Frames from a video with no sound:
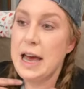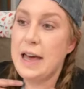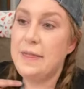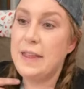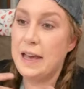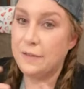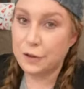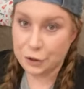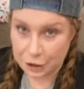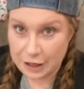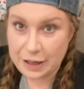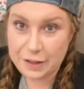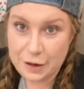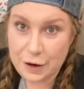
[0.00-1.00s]
and they've
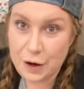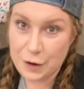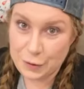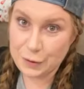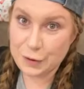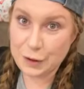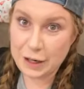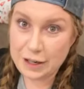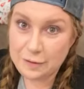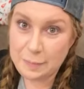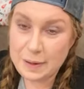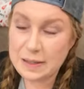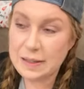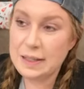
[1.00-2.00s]
created their own
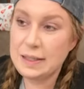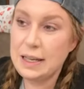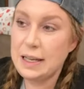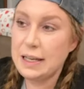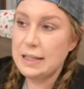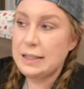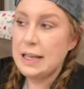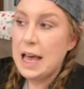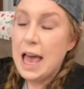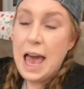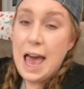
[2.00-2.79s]
creative businesses,